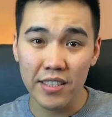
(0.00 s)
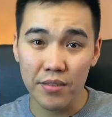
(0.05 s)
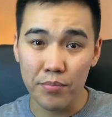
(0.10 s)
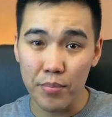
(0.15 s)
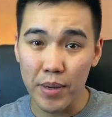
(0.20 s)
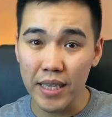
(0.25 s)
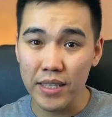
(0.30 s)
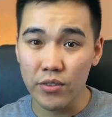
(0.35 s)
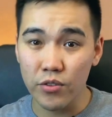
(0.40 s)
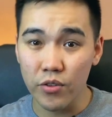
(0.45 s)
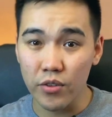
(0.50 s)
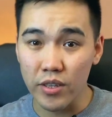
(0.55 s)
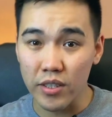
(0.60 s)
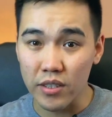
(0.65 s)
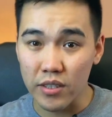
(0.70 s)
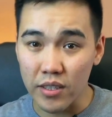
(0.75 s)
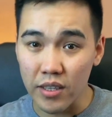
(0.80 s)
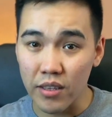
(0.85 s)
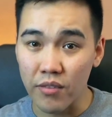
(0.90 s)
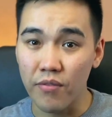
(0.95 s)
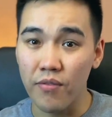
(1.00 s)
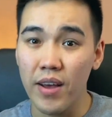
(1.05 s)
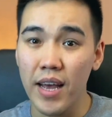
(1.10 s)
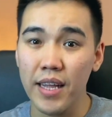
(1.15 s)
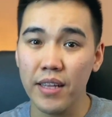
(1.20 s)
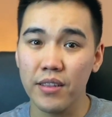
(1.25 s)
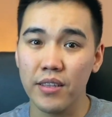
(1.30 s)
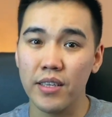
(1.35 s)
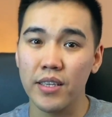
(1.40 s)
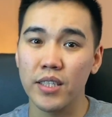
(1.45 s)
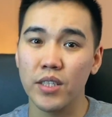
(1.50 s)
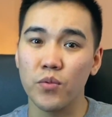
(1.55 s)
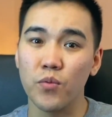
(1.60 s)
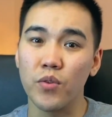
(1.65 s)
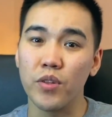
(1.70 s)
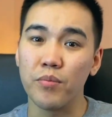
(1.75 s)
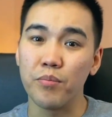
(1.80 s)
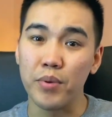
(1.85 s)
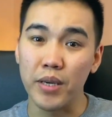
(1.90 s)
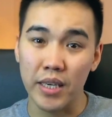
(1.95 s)
based on its advantage
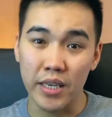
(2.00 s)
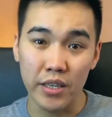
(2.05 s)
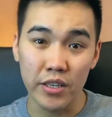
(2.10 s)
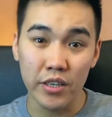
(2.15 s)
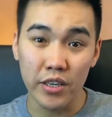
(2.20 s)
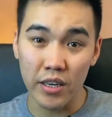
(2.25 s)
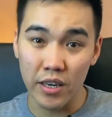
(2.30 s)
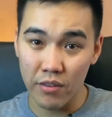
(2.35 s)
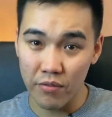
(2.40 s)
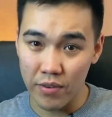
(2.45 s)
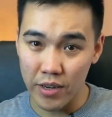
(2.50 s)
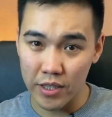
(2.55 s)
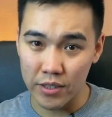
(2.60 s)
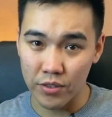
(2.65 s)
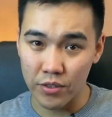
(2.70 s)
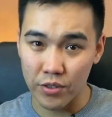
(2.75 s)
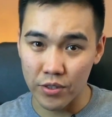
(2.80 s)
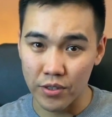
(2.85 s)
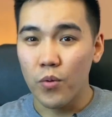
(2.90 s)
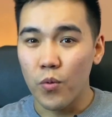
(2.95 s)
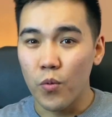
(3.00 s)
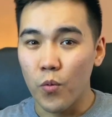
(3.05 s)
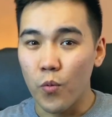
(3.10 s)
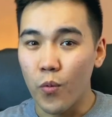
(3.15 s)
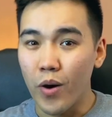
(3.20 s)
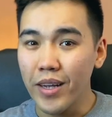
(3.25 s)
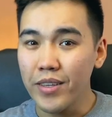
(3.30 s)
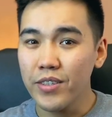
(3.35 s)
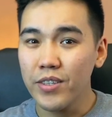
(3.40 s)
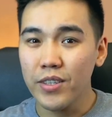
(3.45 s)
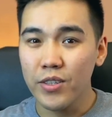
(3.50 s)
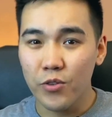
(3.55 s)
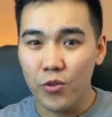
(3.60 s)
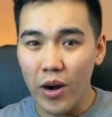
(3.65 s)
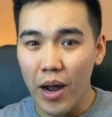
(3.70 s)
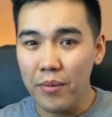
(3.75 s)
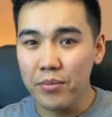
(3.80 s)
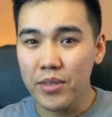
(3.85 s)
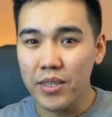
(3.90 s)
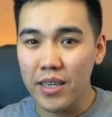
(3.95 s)
with beginner investors. Once it
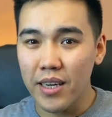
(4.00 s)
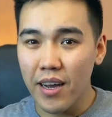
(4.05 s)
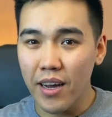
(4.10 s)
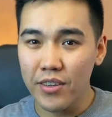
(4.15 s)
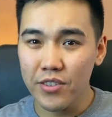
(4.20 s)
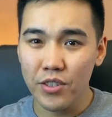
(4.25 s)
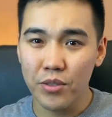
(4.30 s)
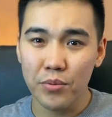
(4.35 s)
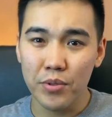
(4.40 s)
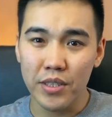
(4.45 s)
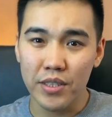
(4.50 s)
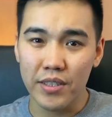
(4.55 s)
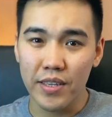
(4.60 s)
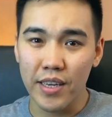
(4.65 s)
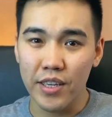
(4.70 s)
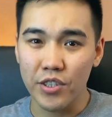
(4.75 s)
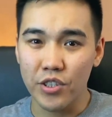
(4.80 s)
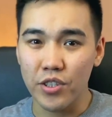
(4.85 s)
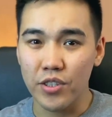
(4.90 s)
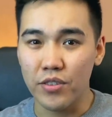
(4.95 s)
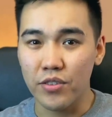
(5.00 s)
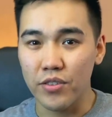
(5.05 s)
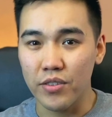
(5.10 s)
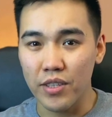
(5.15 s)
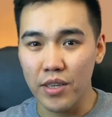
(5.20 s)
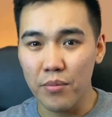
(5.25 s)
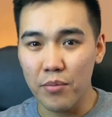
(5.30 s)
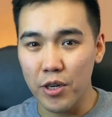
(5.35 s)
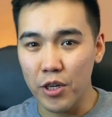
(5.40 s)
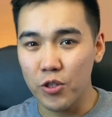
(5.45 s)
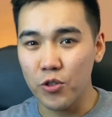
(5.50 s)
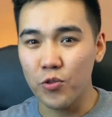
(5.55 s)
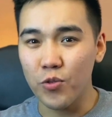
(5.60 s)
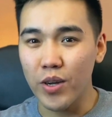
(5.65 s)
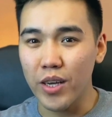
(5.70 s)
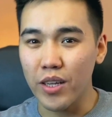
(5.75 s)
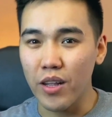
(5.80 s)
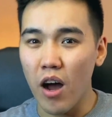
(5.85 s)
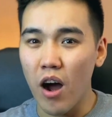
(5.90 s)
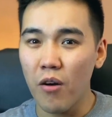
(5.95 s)
grabs the customer attention, TD
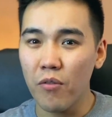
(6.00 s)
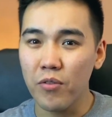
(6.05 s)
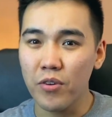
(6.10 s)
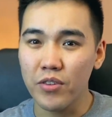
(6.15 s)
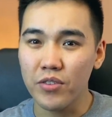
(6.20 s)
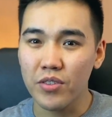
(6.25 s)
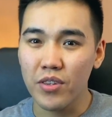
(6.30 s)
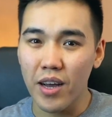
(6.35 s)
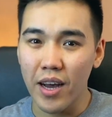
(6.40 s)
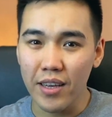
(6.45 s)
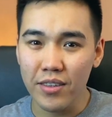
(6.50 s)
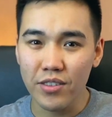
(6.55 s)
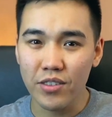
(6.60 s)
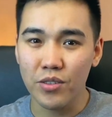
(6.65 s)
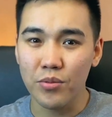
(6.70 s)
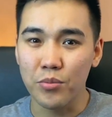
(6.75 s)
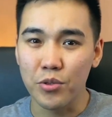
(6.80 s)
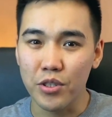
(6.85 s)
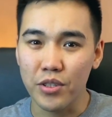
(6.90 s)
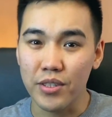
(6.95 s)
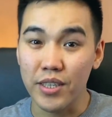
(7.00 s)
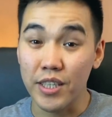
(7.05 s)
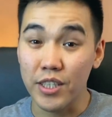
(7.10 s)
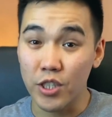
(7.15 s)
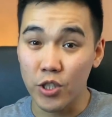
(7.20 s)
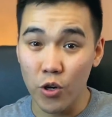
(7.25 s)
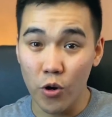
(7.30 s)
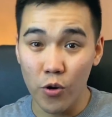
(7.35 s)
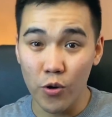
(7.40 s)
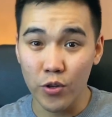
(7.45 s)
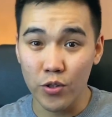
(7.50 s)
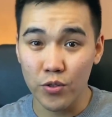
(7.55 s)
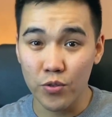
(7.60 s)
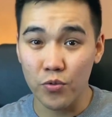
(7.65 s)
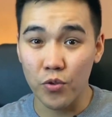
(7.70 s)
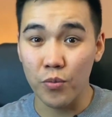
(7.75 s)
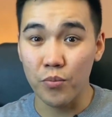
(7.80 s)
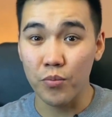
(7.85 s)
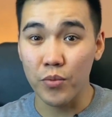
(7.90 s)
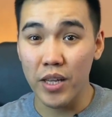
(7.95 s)
Ameritrade offers customers a choice
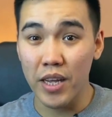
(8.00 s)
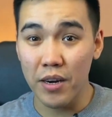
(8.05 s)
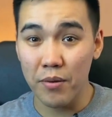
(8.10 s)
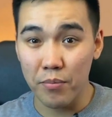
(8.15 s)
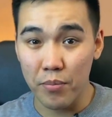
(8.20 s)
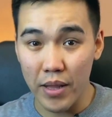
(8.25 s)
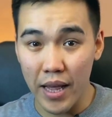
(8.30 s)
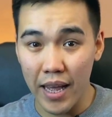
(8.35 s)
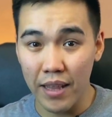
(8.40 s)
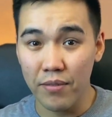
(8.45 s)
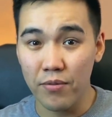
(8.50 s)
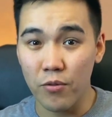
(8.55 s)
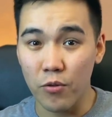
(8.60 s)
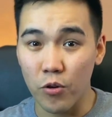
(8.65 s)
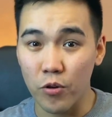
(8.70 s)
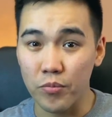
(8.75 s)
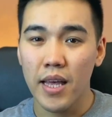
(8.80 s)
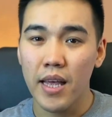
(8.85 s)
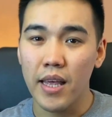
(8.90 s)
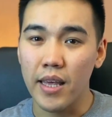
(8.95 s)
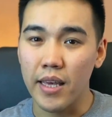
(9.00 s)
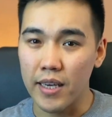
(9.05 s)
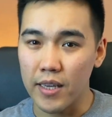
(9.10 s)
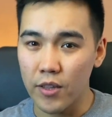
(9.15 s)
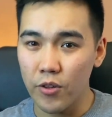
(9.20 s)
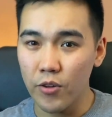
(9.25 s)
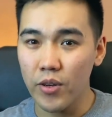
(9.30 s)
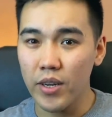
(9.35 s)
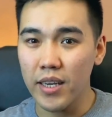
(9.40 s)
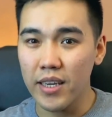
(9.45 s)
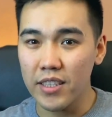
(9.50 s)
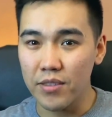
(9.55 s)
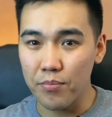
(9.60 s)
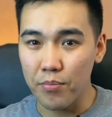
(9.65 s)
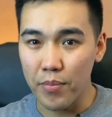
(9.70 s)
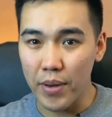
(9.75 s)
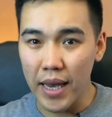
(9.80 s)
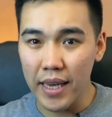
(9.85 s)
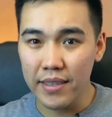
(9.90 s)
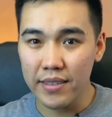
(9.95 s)
from their platforms, including its
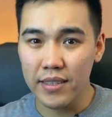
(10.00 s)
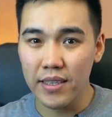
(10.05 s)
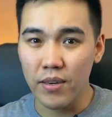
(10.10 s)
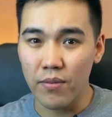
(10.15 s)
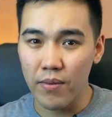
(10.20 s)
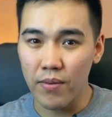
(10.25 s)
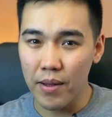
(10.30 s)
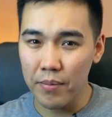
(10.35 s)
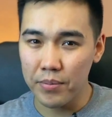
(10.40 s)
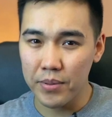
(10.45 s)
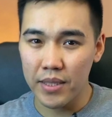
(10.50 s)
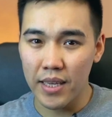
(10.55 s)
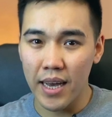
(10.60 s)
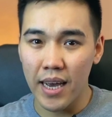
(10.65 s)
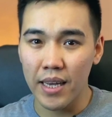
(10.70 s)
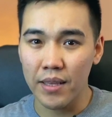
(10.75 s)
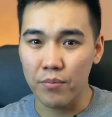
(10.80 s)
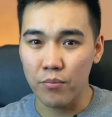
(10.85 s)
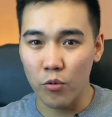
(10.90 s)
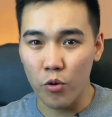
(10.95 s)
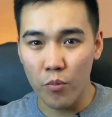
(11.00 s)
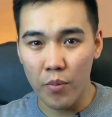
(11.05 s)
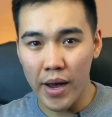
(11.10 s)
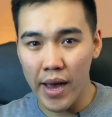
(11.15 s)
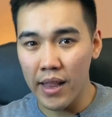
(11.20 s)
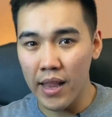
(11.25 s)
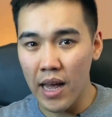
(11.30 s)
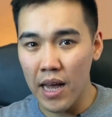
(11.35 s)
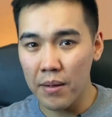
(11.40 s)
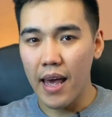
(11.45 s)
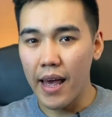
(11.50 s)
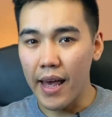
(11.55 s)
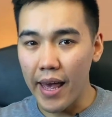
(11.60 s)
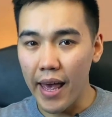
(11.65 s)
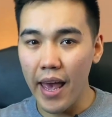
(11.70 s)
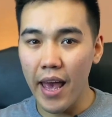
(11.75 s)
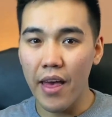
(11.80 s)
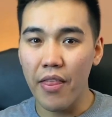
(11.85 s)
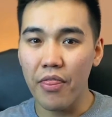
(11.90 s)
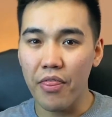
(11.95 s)
basic website, mobile apps,
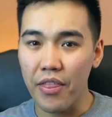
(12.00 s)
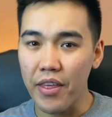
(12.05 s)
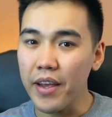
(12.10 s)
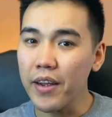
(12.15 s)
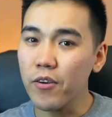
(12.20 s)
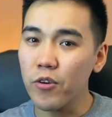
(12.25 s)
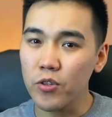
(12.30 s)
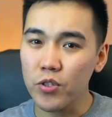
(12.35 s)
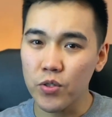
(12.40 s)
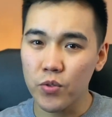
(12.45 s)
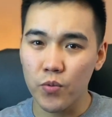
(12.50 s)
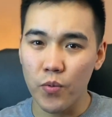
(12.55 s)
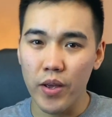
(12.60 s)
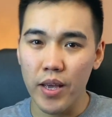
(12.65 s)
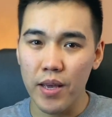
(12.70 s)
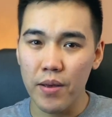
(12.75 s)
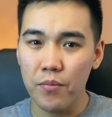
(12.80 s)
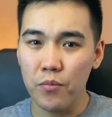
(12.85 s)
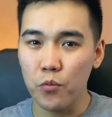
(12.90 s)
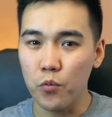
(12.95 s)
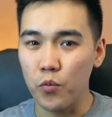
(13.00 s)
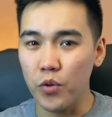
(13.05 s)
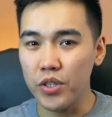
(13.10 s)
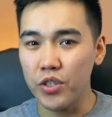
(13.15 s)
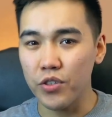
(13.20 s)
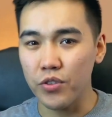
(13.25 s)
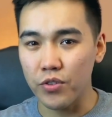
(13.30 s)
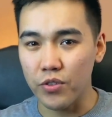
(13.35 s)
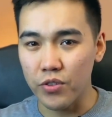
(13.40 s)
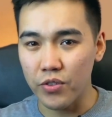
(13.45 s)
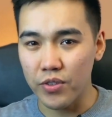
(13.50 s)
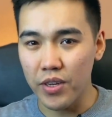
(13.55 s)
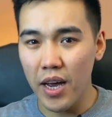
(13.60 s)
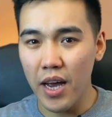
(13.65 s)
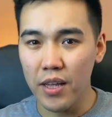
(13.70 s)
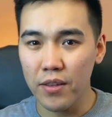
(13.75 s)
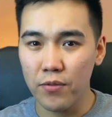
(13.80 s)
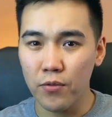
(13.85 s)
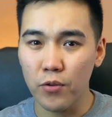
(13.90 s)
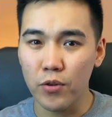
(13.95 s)
and Thinkorswim, which is
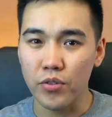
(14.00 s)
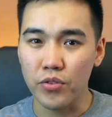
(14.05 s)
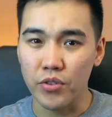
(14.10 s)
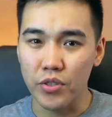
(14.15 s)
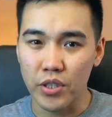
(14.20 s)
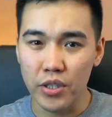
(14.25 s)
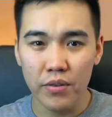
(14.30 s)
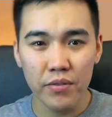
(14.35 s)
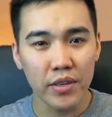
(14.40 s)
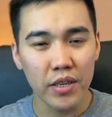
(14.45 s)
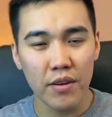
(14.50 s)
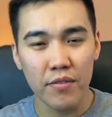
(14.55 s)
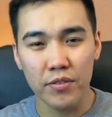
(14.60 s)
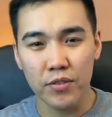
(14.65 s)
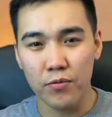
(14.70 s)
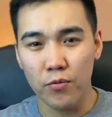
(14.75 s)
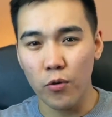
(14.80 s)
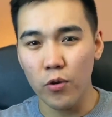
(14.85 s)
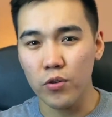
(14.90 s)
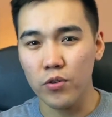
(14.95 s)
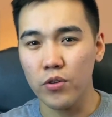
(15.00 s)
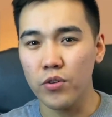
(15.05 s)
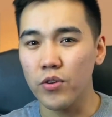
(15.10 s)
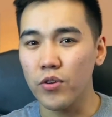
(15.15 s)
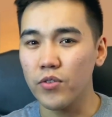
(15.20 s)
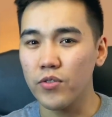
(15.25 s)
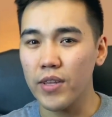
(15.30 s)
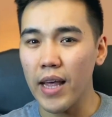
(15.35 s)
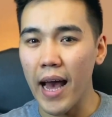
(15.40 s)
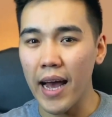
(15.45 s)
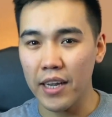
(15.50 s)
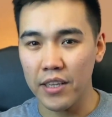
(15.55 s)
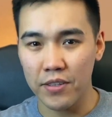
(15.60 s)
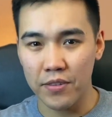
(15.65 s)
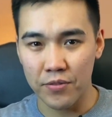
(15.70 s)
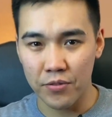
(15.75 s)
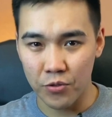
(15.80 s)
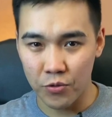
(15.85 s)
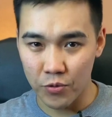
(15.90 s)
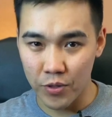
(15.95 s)
designed for derivatives-focused
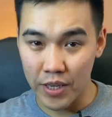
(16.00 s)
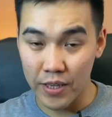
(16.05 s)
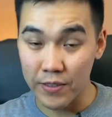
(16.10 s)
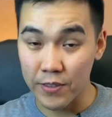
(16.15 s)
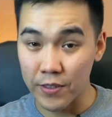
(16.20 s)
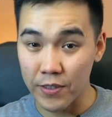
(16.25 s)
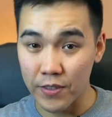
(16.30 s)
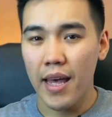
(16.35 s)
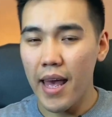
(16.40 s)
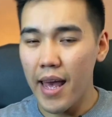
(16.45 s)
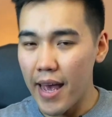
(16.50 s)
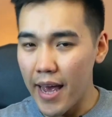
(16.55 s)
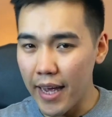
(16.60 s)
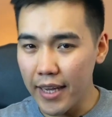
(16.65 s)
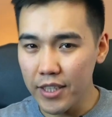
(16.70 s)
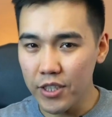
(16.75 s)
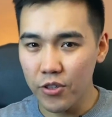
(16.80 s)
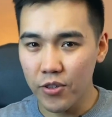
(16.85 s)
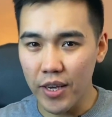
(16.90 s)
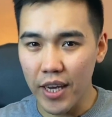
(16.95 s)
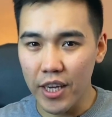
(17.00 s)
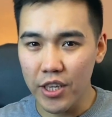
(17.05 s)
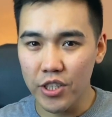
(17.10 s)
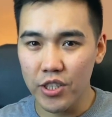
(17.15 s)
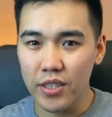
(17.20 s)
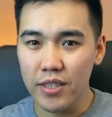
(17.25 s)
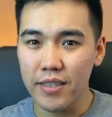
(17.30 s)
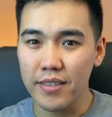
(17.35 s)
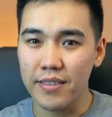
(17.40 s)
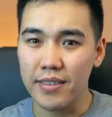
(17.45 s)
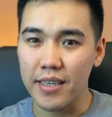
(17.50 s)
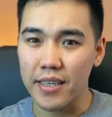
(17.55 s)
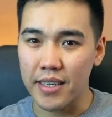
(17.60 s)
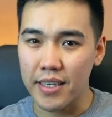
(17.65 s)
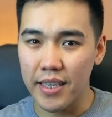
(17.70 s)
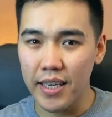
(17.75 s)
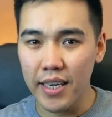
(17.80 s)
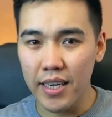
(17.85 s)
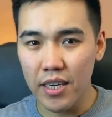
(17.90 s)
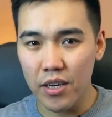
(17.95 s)
active traders. Education is a
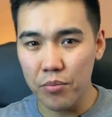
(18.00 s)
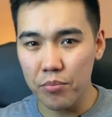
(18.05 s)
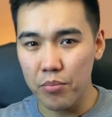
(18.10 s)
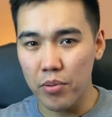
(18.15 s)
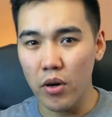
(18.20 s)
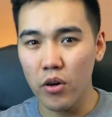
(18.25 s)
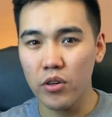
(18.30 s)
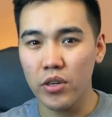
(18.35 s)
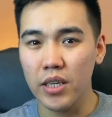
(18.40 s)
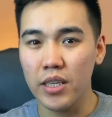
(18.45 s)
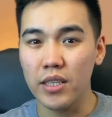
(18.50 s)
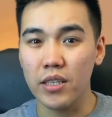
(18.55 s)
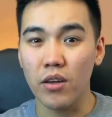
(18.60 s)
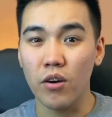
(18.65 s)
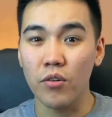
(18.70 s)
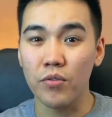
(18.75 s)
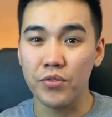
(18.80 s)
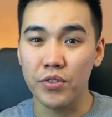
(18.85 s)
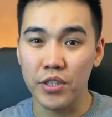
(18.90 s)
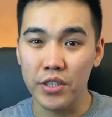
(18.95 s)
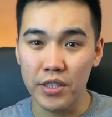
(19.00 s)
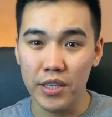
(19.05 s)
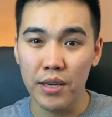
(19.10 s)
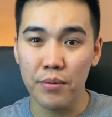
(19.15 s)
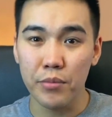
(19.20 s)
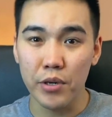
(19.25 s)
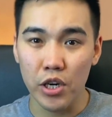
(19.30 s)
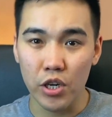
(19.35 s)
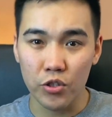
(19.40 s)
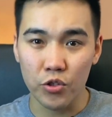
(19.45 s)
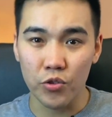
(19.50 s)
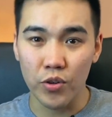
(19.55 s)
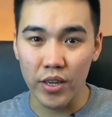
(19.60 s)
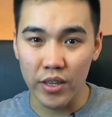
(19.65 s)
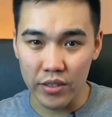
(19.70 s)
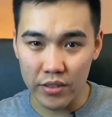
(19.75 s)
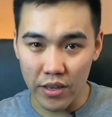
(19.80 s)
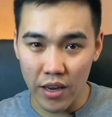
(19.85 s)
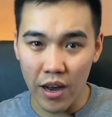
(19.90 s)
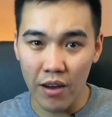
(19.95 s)
key component of TD
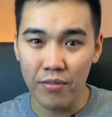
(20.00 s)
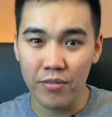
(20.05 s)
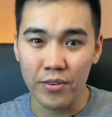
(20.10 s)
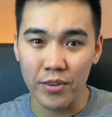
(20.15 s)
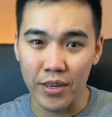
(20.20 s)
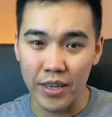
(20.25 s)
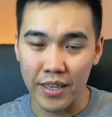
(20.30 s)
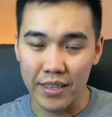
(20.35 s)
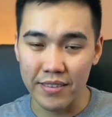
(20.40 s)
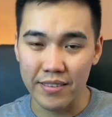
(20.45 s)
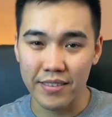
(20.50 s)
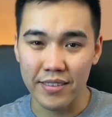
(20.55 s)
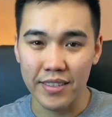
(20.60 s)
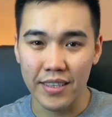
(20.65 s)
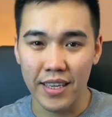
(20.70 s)
Ameritrade's offerings.